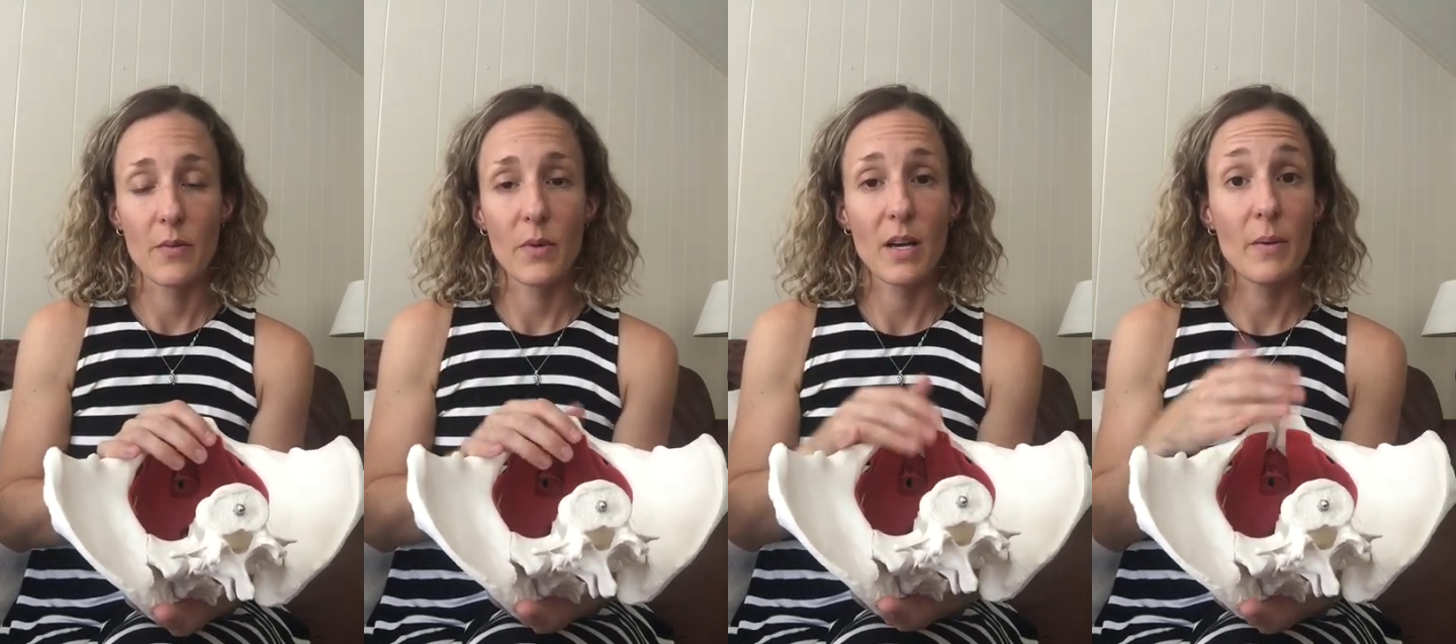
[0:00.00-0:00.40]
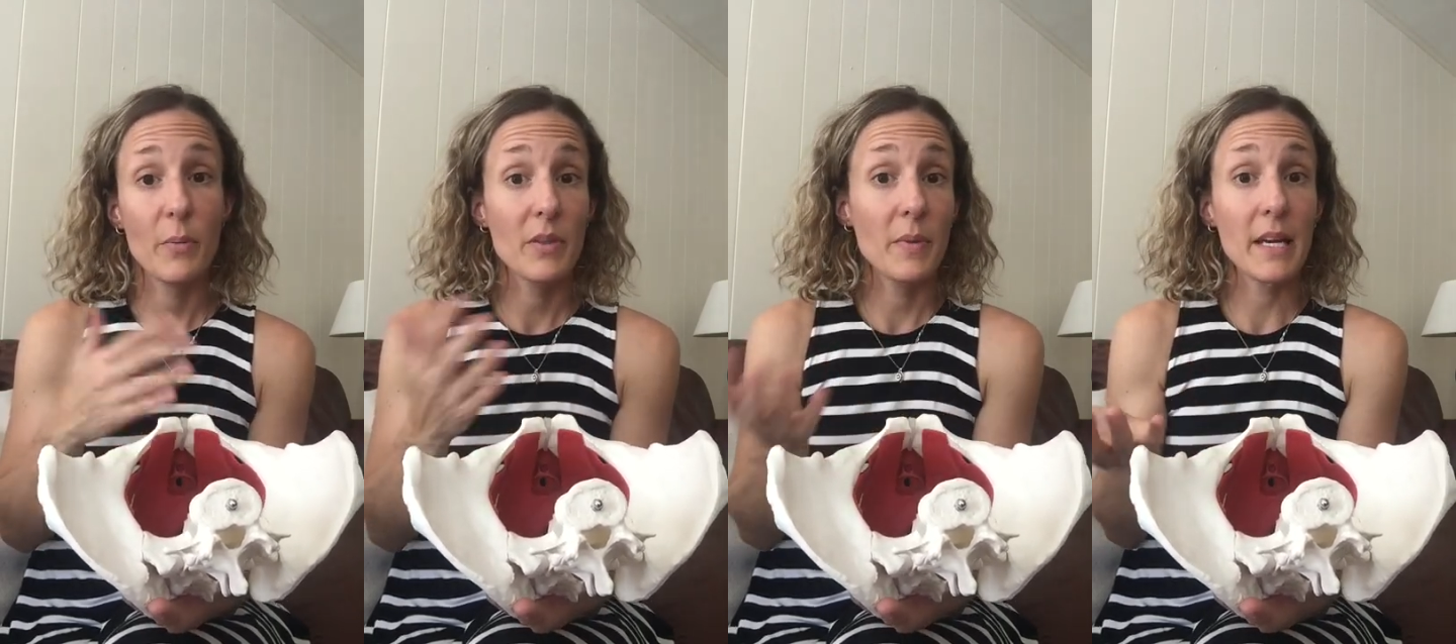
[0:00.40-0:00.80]
we come up
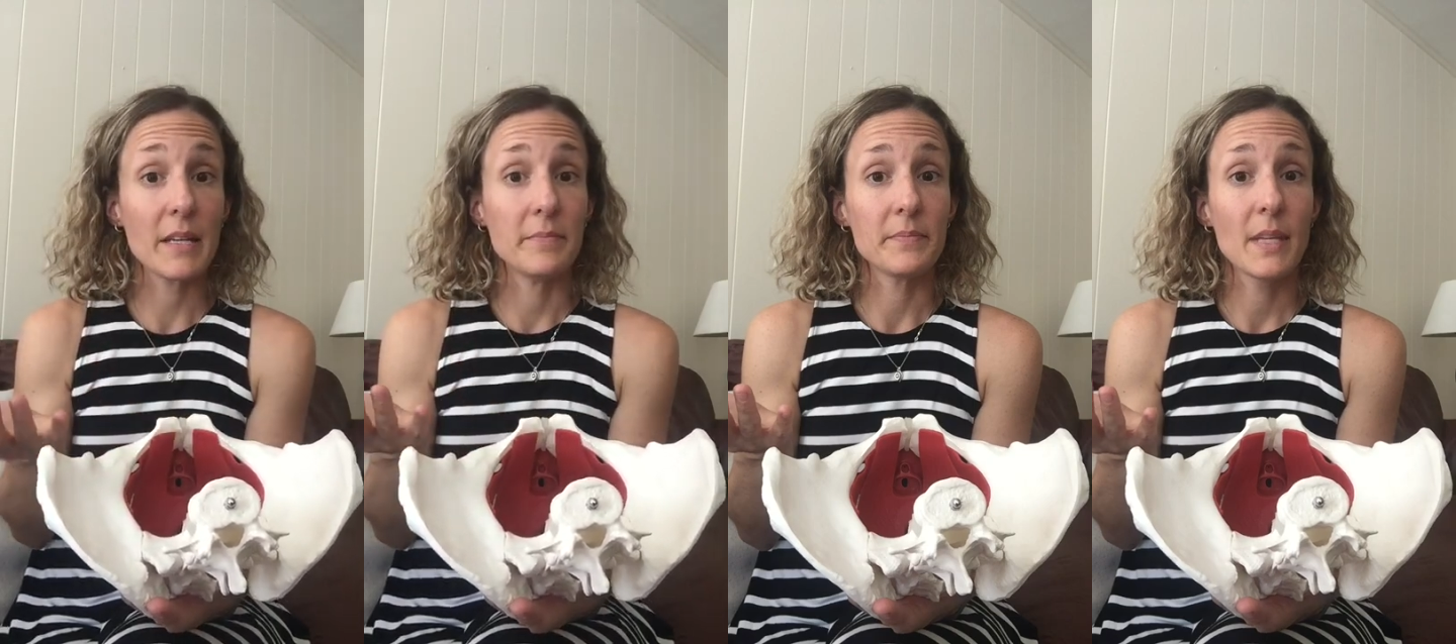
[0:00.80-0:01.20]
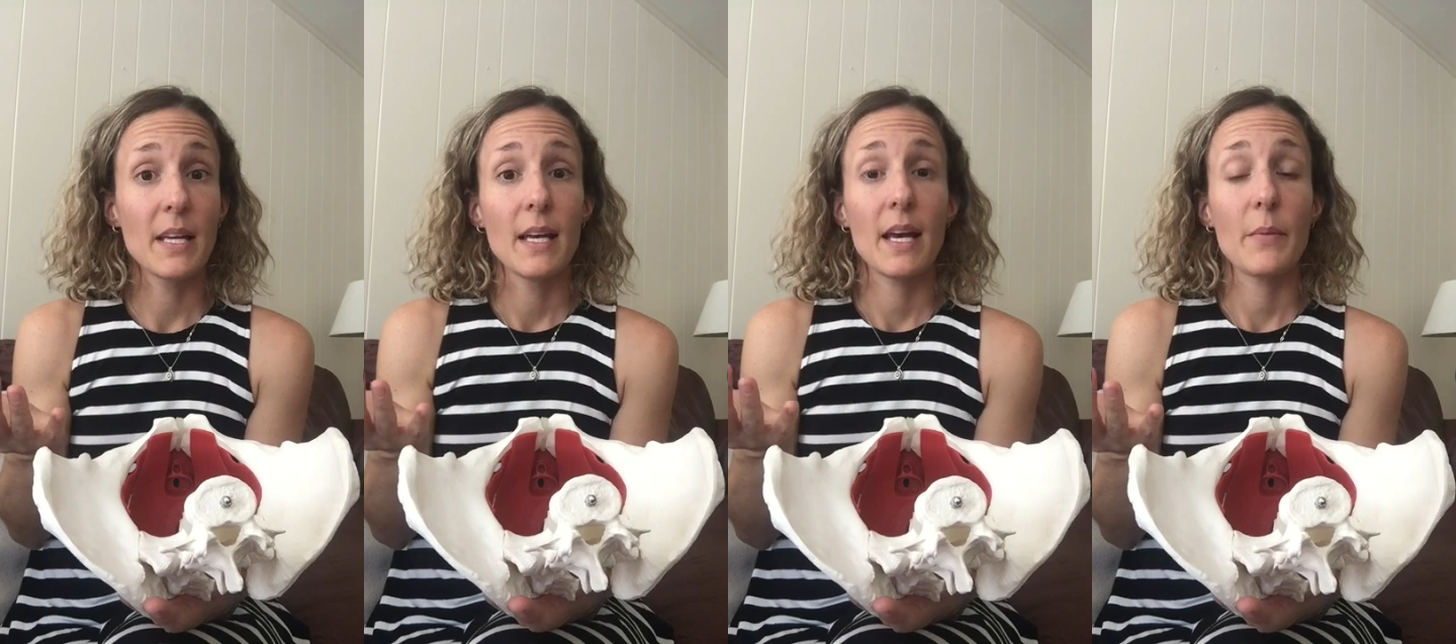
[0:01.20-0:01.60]
with a plan
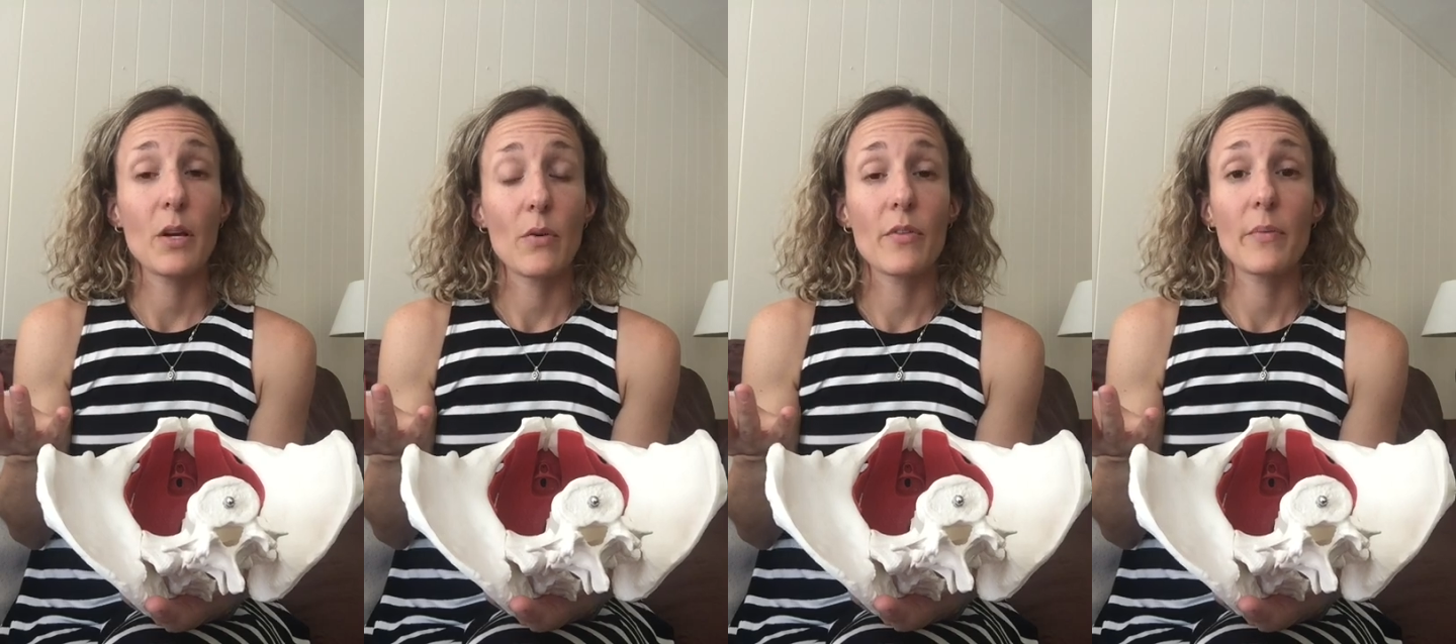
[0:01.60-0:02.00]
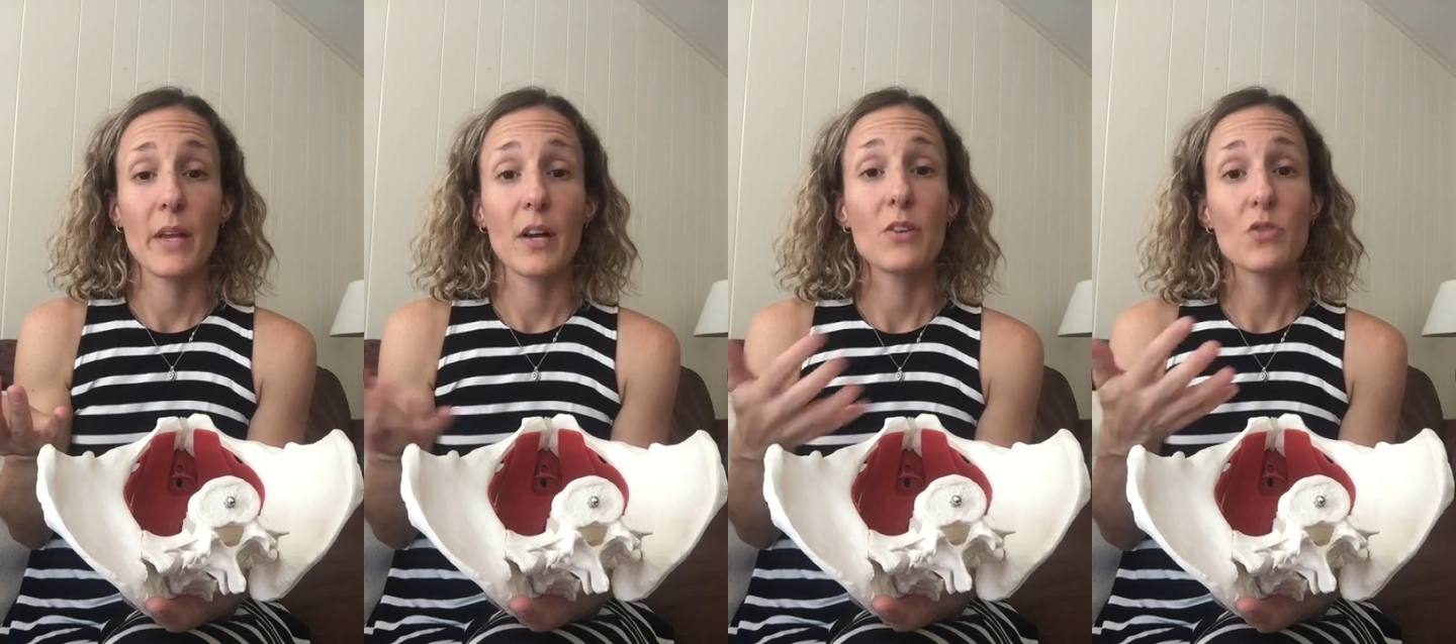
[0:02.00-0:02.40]
and we go from there.